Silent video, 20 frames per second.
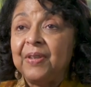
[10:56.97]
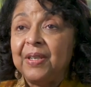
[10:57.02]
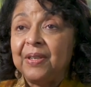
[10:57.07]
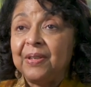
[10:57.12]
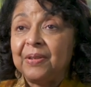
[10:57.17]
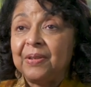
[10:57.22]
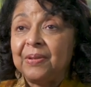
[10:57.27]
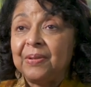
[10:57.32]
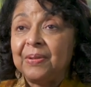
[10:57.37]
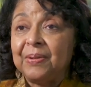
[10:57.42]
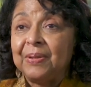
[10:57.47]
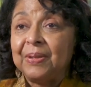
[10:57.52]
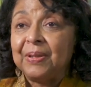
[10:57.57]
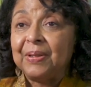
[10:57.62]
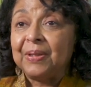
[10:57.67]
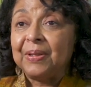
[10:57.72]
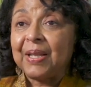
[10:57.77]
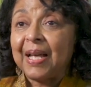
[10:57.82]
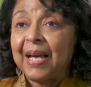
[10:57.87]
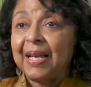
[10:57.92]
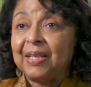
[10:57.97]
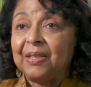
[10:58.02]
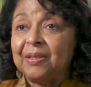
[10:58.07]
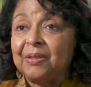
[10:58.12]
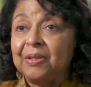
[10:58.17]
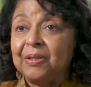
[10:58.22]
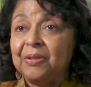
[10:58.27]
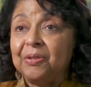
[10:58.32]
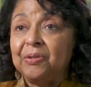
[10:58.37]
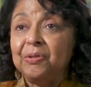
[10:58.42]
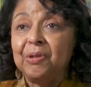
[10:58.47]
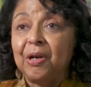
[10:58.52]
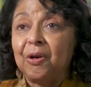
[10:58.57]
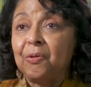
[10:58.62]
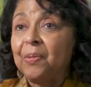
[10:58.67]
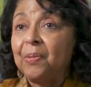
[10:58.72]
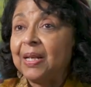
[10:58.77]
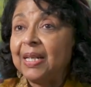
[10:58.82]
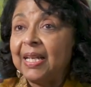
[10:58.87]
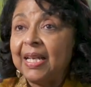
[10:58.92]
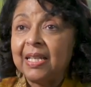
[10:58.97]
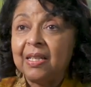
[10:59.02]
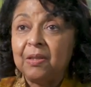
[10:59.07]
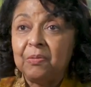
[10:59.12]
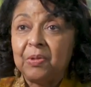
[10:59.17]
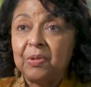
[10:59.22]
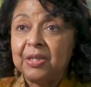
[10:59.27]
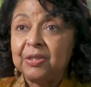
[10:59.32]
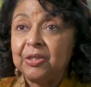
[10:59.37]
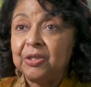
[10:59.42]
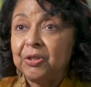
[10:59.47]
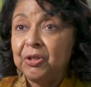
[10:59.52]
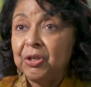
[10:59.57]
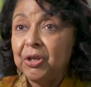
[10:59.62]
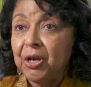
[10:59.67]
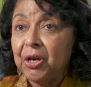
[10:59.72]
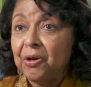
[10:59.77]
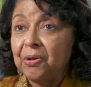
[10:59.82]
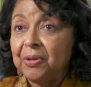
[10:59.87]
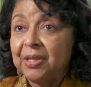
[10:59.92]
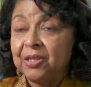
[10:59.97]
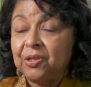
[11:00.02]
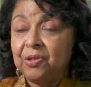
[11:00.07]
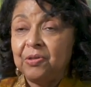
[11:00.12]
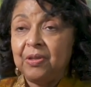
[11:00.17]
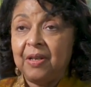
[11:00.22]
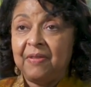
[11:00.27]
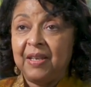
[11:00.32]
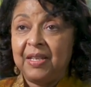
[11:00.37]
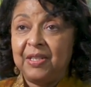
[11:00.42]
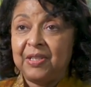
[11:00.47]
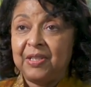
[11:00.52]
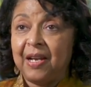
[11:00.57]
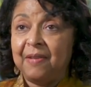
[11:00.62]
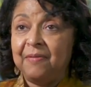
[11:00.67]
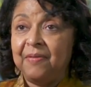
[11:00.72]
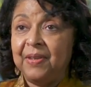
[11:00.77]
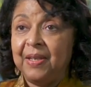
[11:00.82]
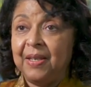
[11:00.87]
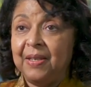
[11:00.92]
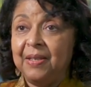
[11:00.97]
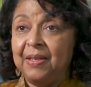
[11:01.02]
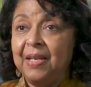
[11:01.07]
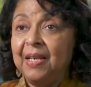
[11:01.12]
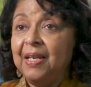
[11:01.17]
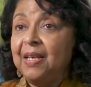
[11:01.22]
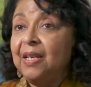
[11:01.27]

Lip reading: feel like you don't want anyone to know that you have HIV,